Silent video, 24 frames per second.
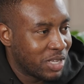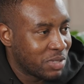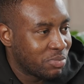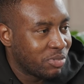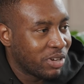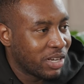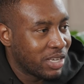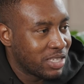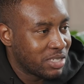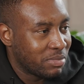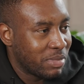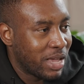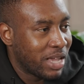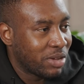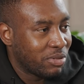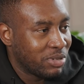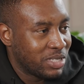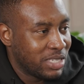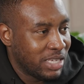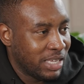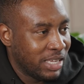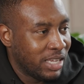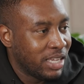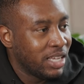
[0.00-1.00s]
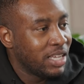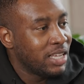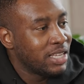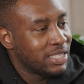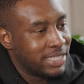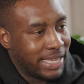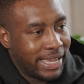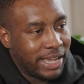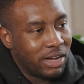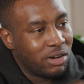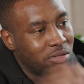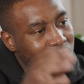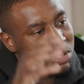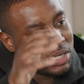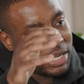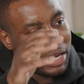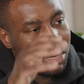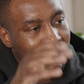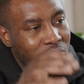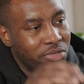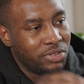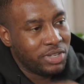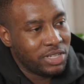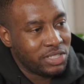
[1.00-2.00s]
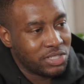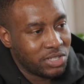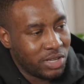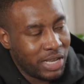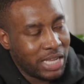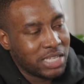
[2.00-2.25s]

let's bring in some equity to help scale things.